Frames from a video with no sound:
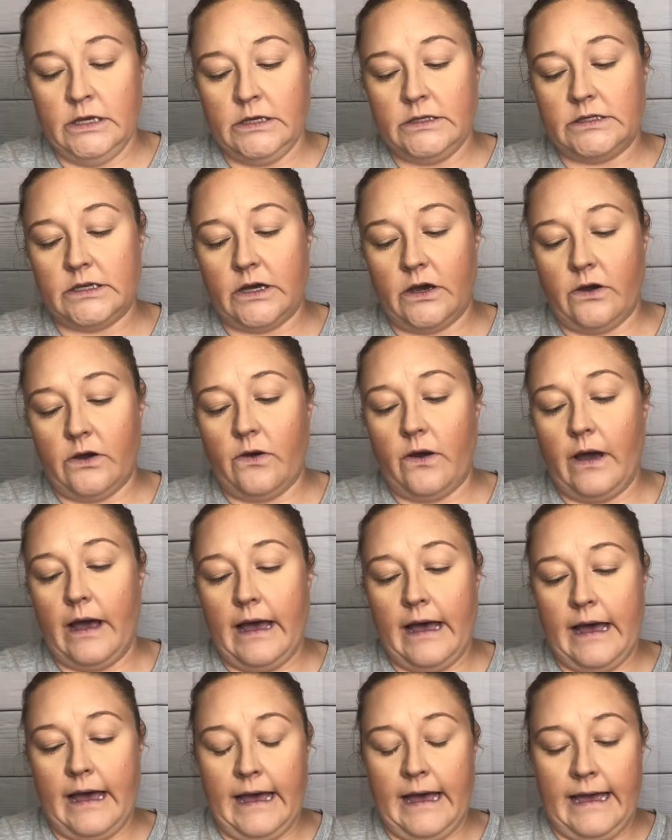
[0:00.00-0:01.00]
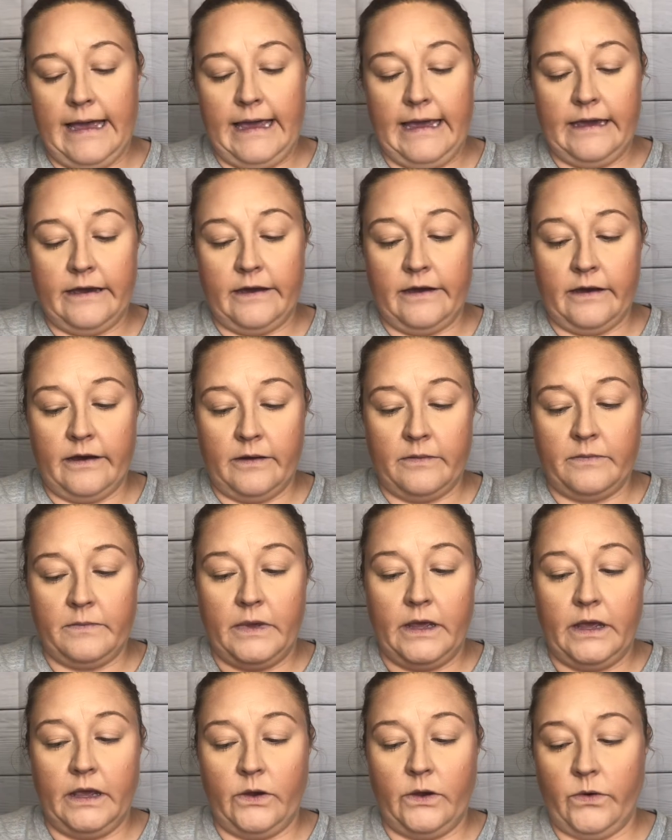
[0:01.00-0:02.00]
So I
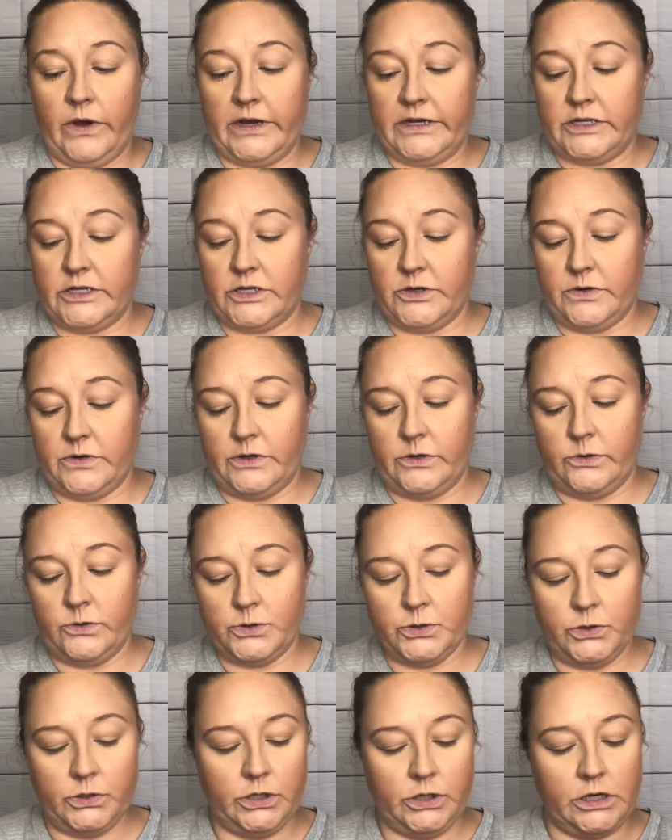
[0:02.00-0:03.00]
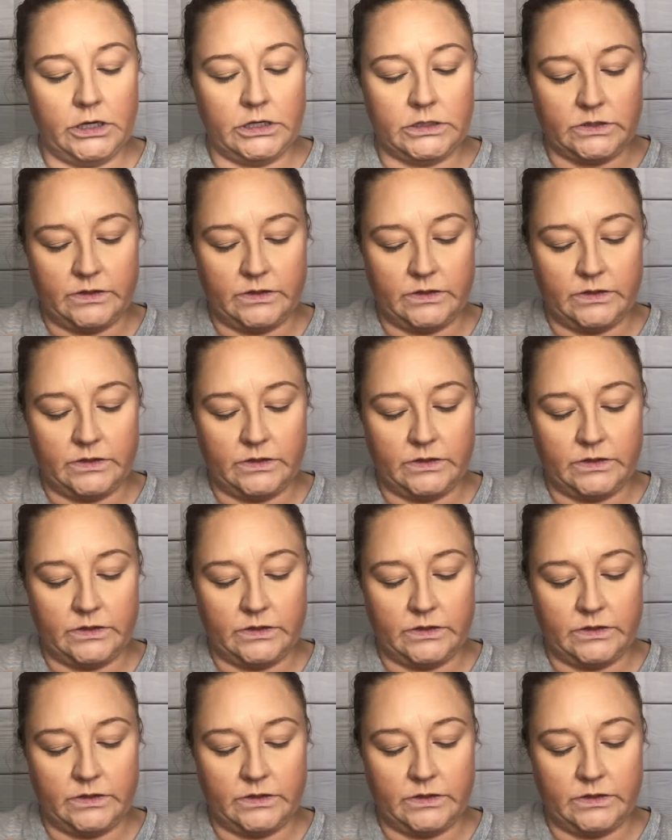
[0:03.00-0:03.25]
am going to do a neutral look.